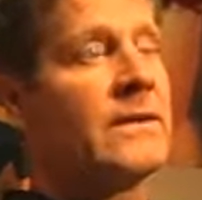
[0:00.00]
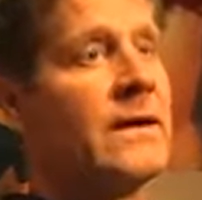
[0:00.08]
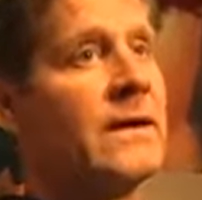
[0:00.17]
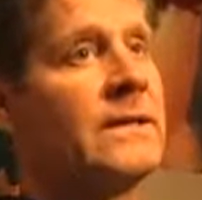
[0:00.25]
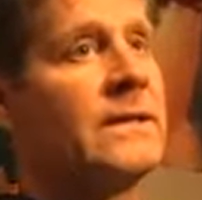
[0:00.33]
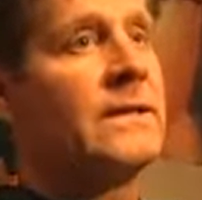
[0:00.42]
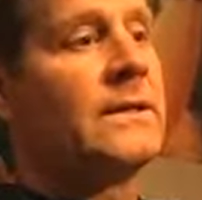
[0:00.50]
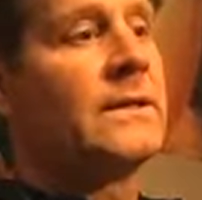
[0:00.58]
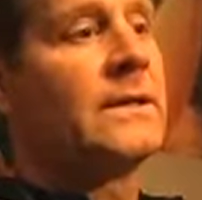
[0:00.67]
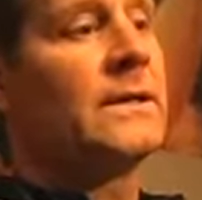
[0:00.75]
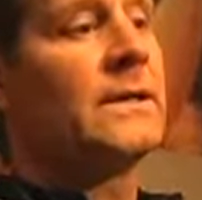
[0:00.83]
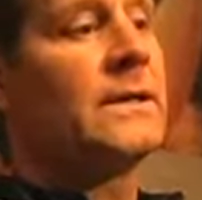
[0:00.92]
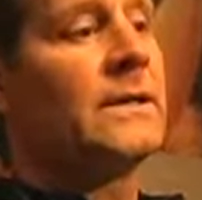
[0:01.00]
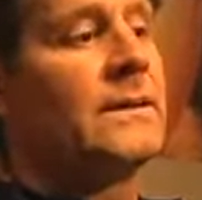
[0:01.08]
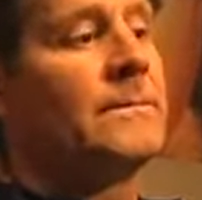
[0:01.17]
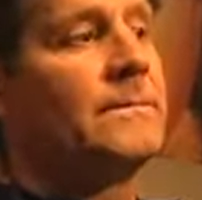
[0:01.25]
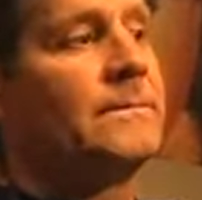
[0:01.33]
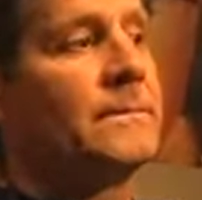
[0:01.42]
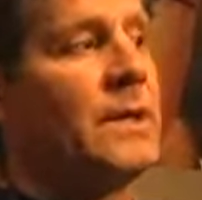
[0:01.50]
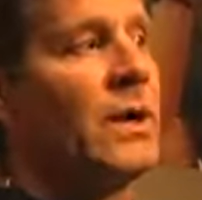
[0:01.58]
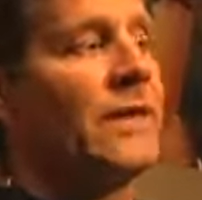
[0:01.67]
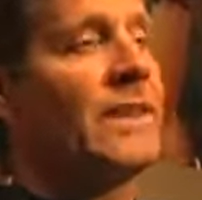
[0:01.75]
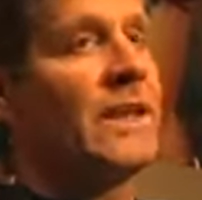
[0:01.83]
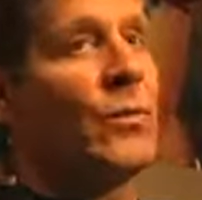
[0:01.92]
you know,
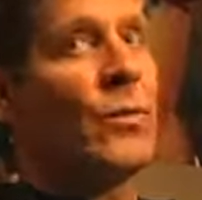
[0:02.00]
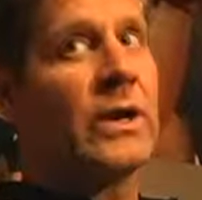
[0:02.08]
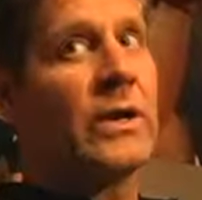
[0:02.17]
I think